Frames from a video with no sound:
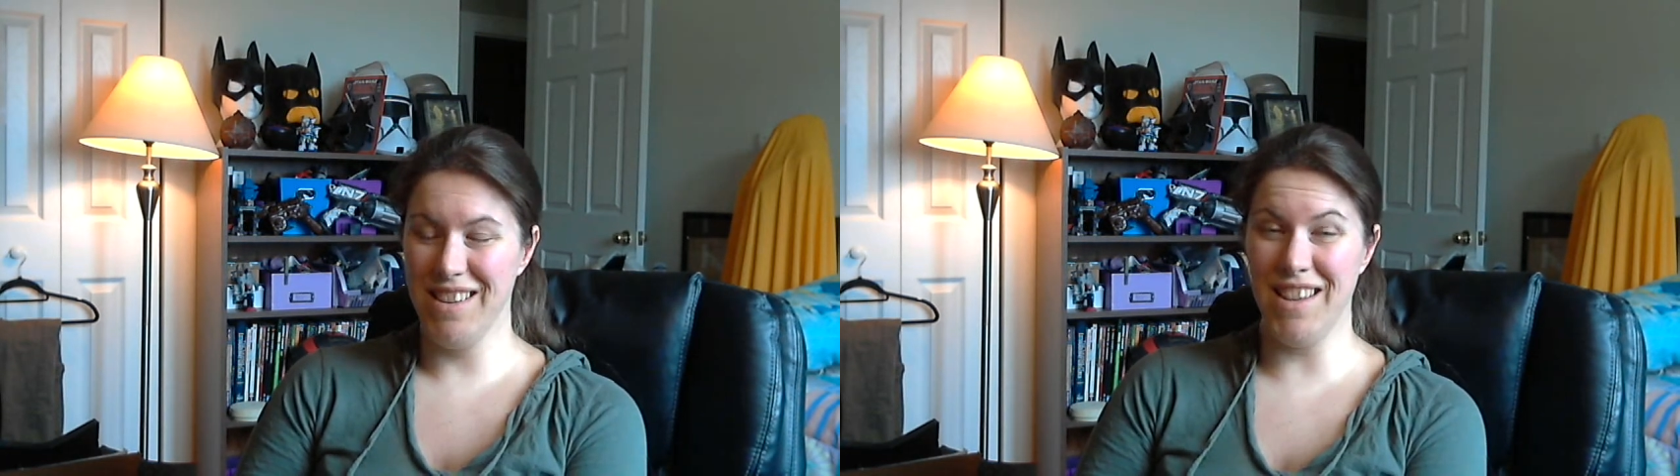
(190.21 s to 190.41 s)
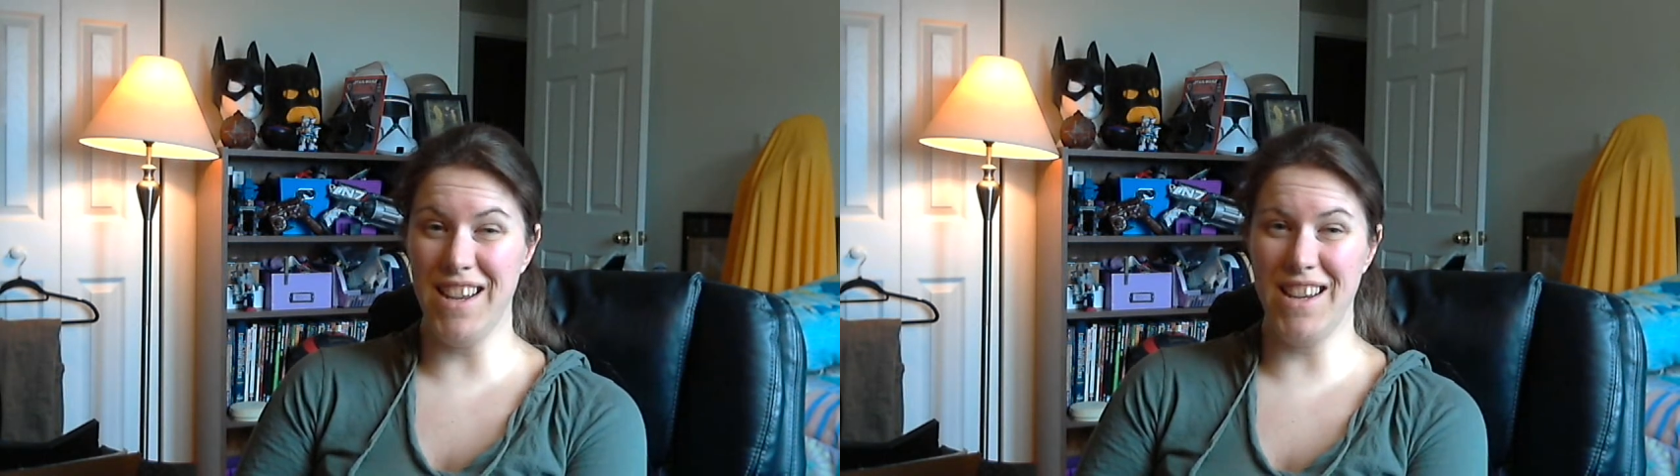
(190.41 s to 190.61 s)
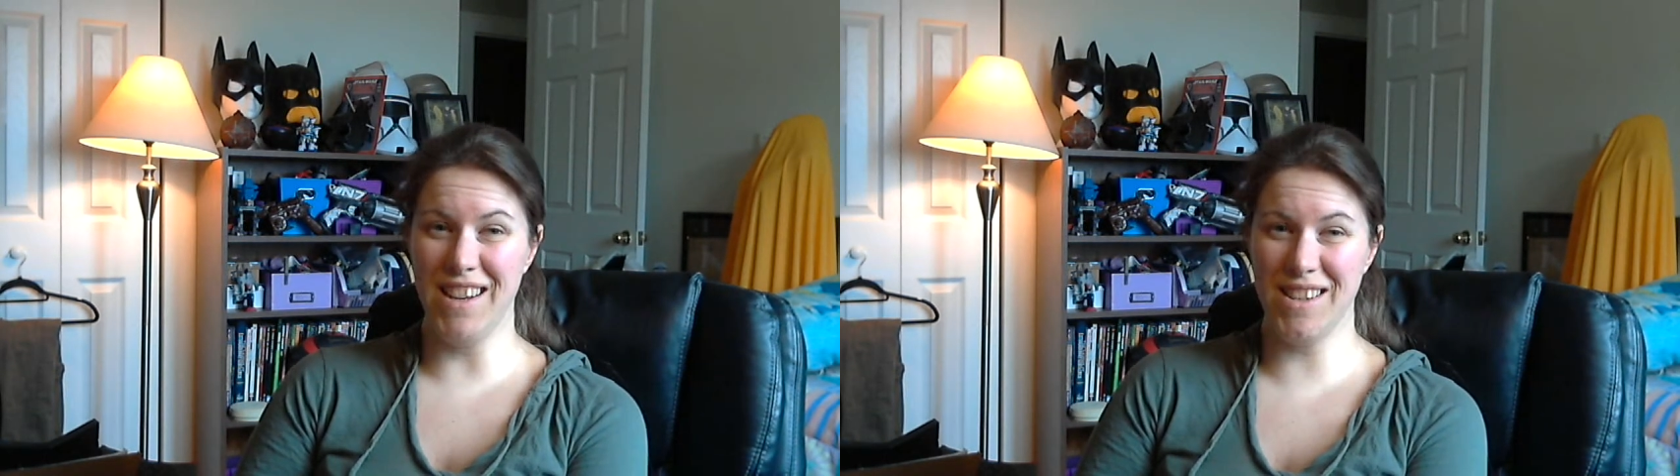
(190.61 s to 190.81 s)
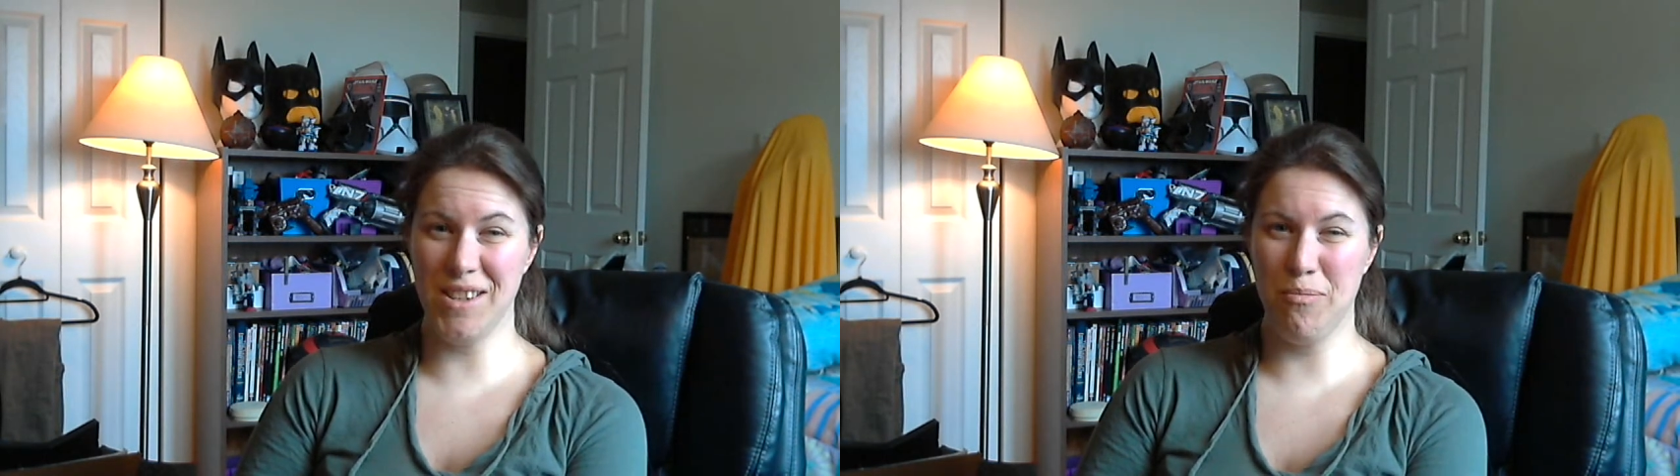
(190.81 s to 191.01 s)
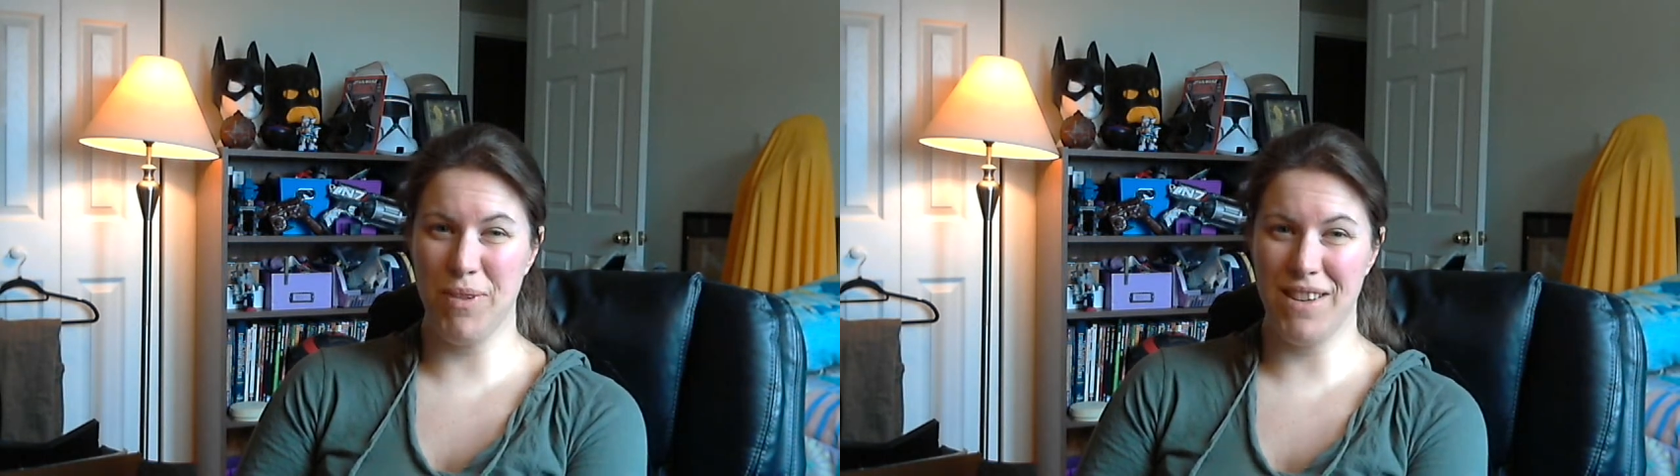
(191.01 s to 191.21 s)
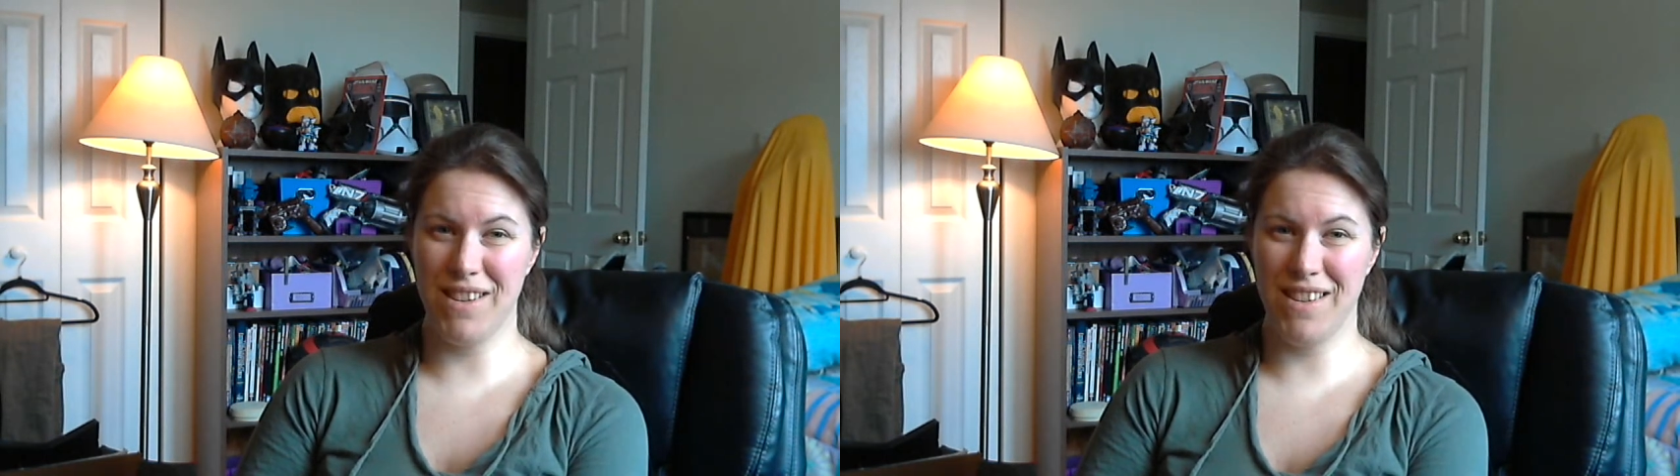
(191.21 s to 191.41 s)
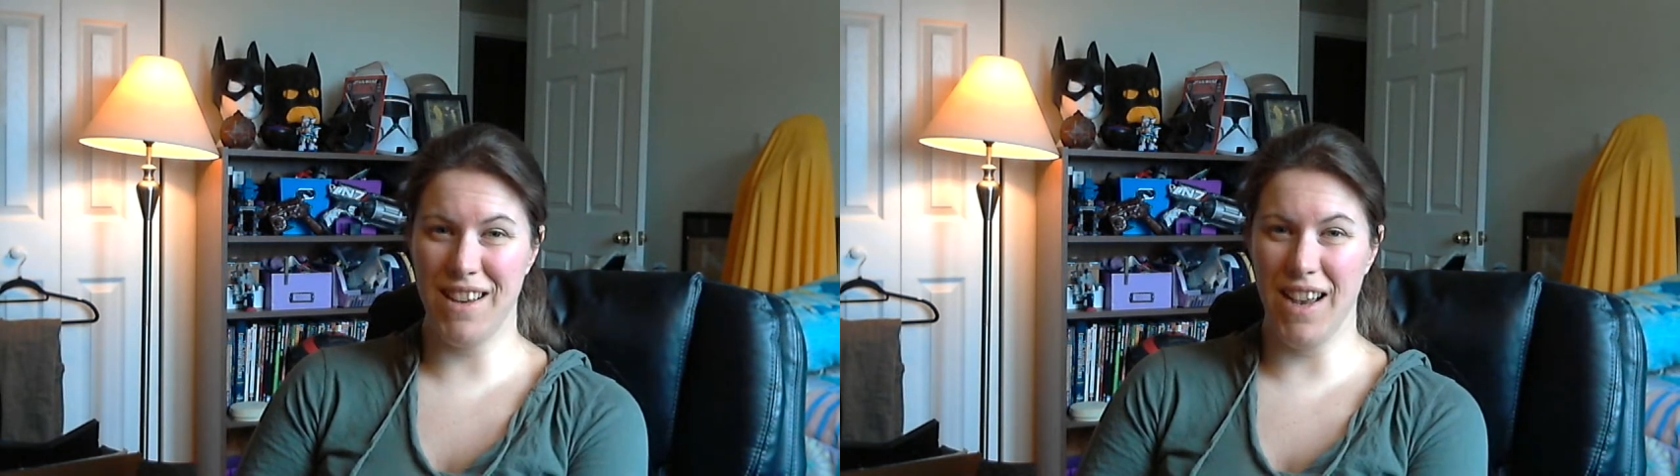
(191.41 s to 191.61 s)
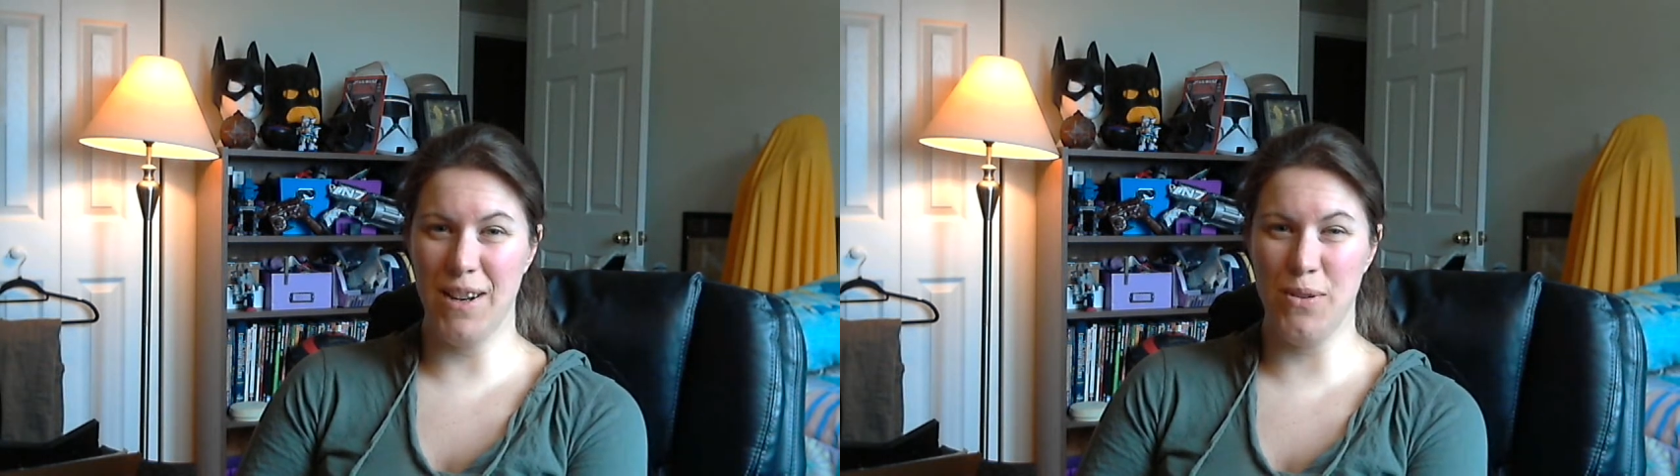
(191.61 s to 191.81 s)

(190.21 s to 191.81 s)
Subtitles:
thanks, but I